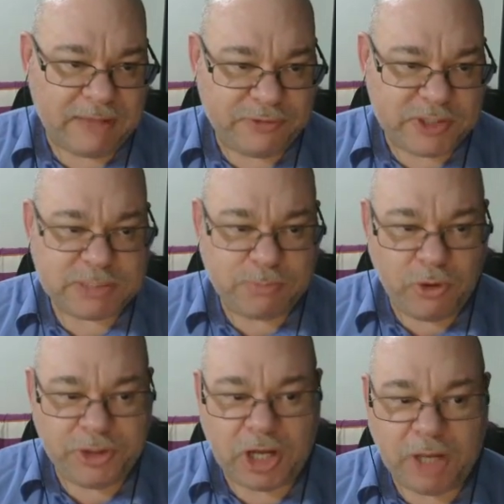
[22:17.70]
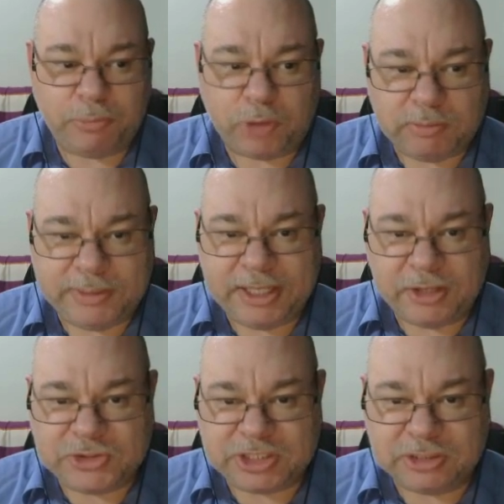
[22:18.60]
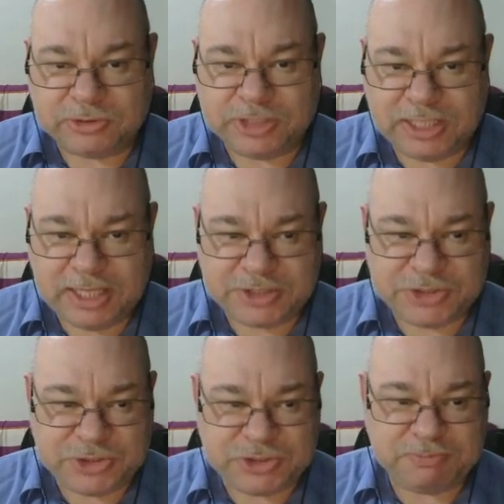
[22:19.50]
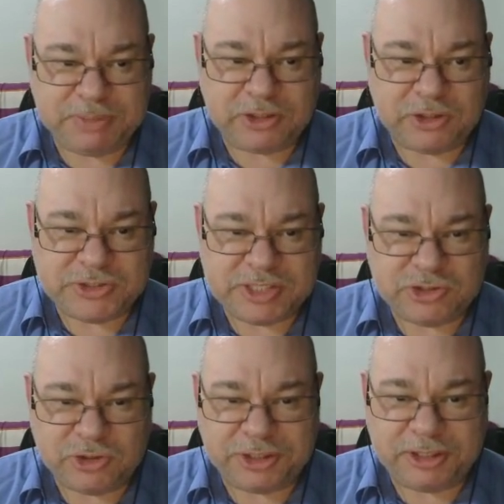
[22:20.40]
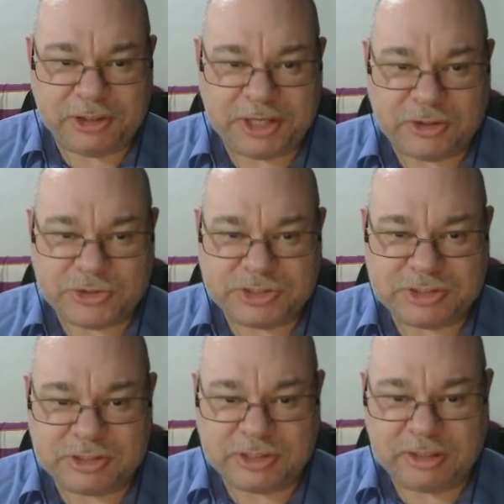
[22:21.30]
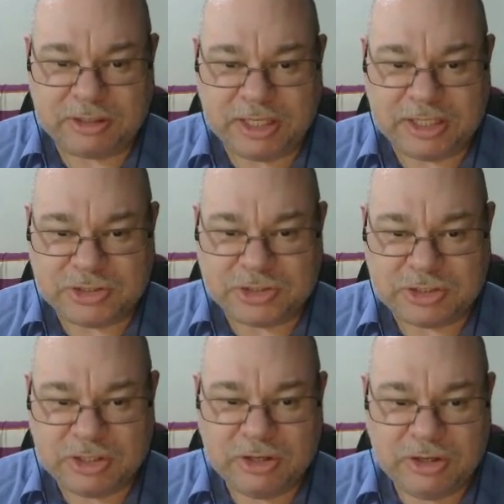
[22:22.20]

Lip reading: this point, I'd probably go Skilled Kineticist because there's not a lot else that is